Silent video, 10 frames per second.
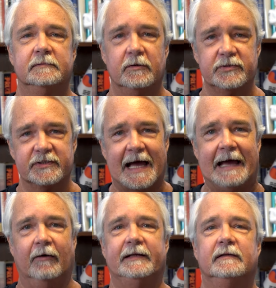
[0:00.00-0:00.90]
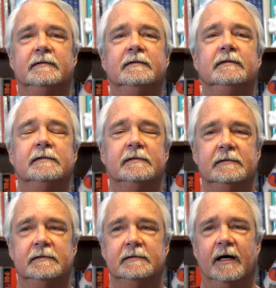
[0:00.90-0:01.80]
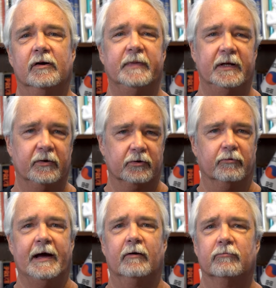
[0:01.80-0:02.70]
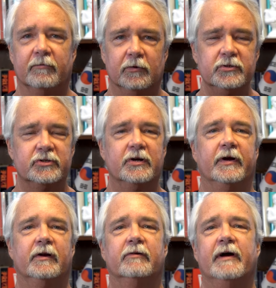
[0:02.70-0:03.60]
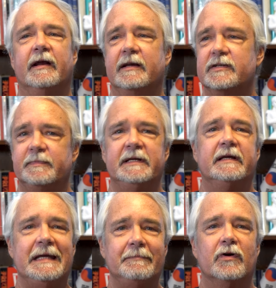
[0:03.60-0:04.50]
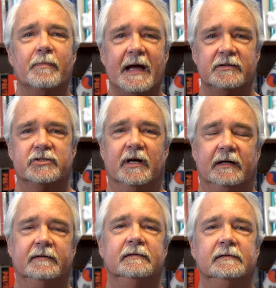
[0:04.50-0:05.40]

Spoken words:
Go silent. I don't mean underground, revolutionary underground. I just mean keep your mouth shut.